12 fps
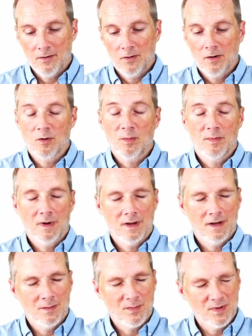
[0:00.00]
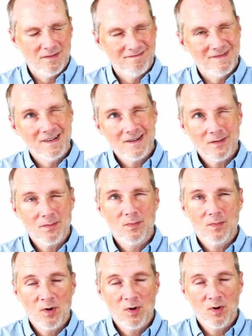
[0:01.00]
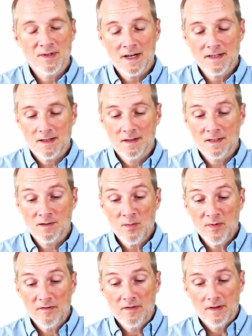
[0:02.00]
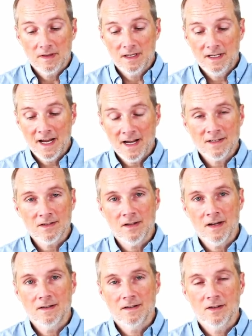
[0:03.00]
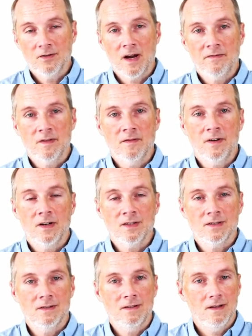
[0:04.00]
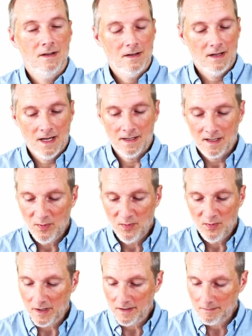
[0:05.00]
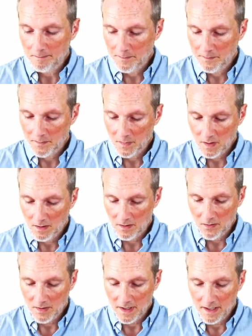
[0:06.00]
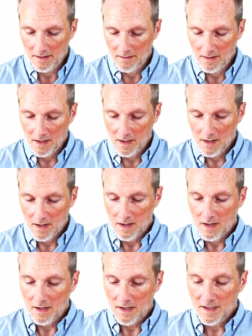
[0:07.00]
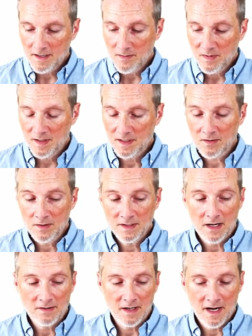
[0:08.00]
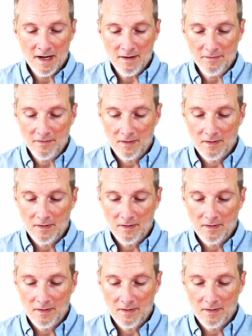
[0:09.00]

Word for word: or you know, more precisely, the slope of the tangent line to the graph of the function at any point. Okay, um, this turns out to have,